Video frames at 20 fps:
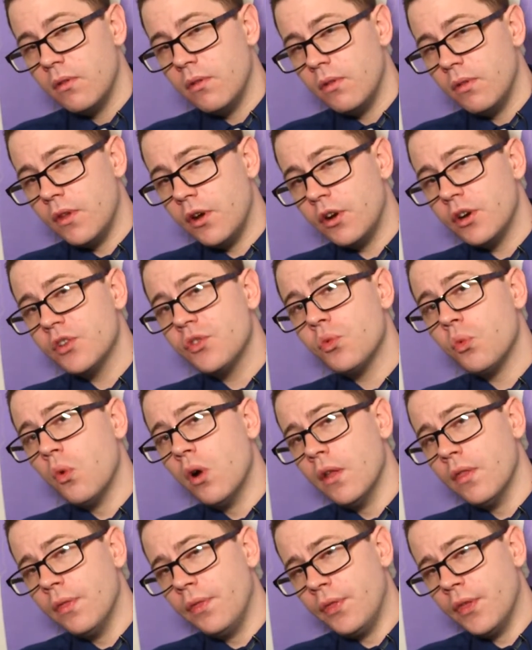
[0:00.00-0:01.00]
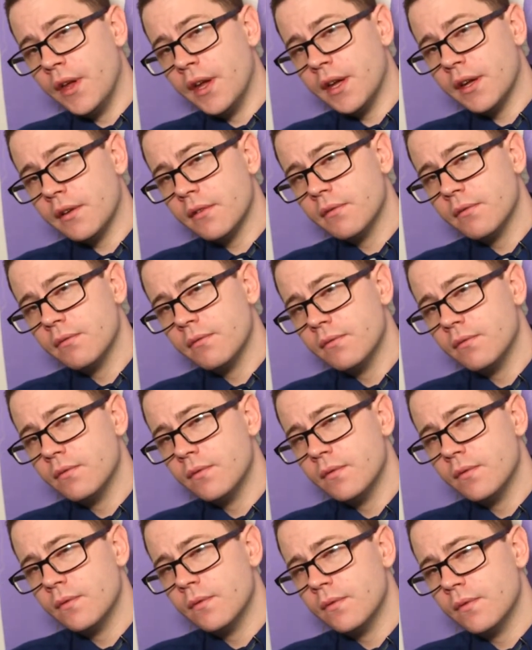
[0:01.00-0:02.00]
There is one thing
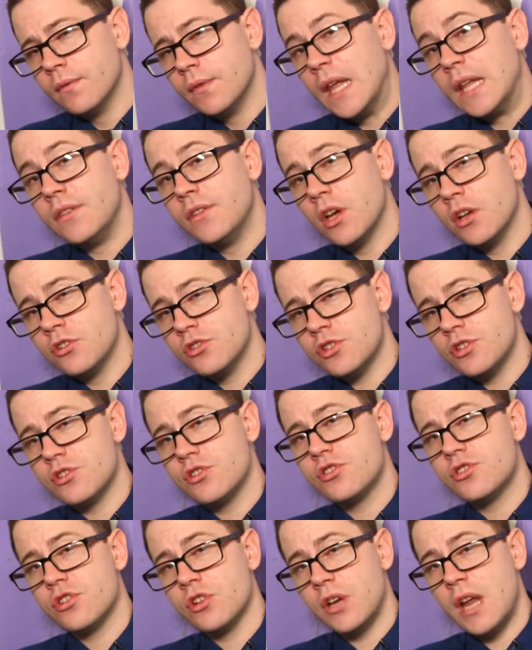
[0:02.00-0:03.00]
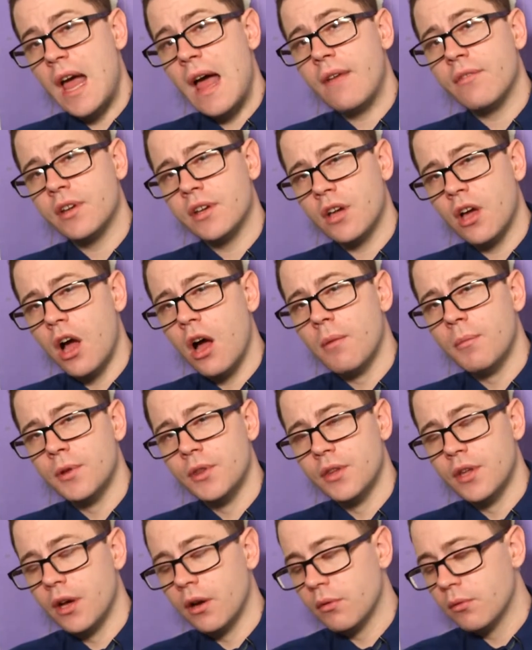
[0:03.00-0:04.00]
that dungeons should have in
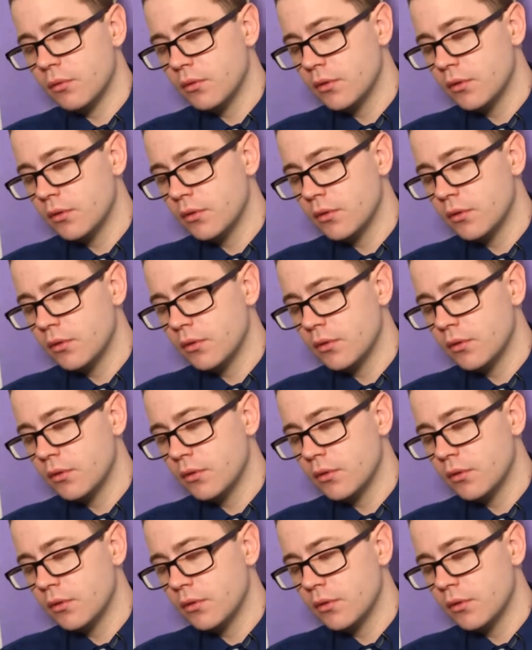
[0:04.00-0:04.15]
common, though.